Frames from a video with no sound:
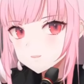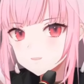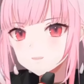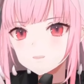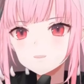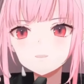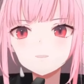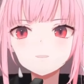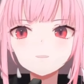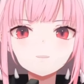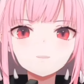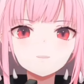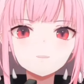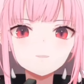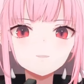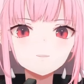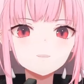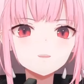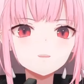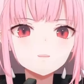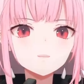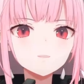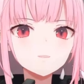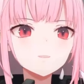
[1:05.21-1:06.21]
It, it,
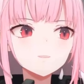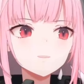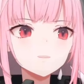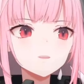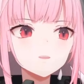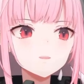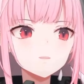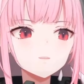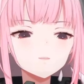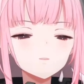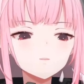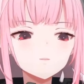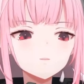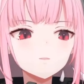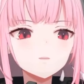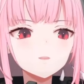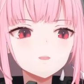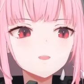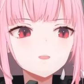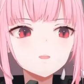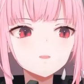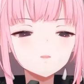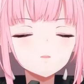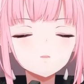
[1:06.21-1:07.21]
sounds it sounds
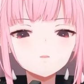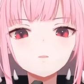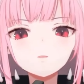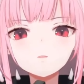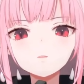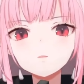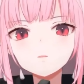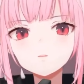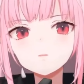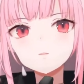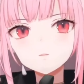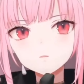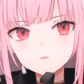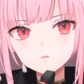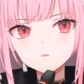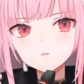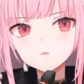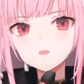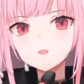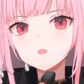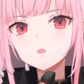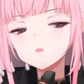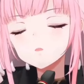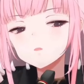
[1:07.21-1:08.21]
like
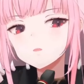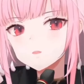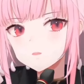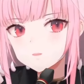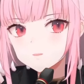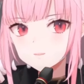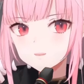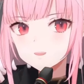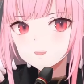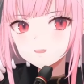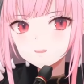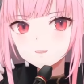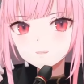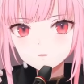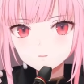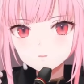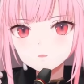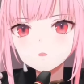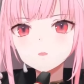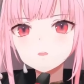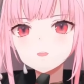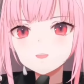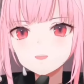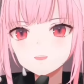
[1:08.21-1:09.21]
grim when you say it this way,
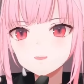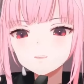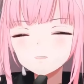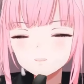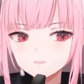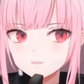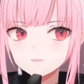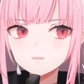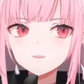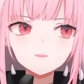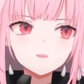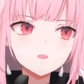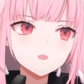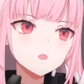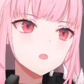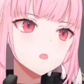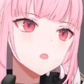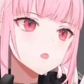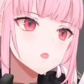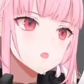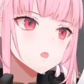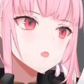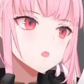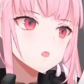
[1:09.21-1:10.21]
but I guess like a,
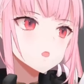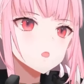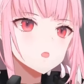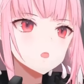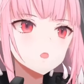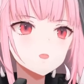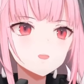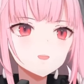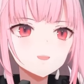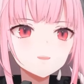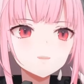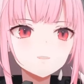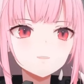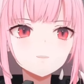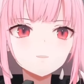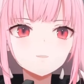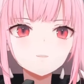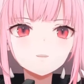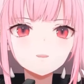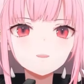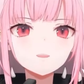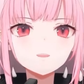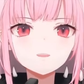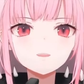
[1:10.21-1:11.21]
a, a place to
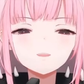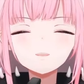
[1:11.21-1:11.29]
like I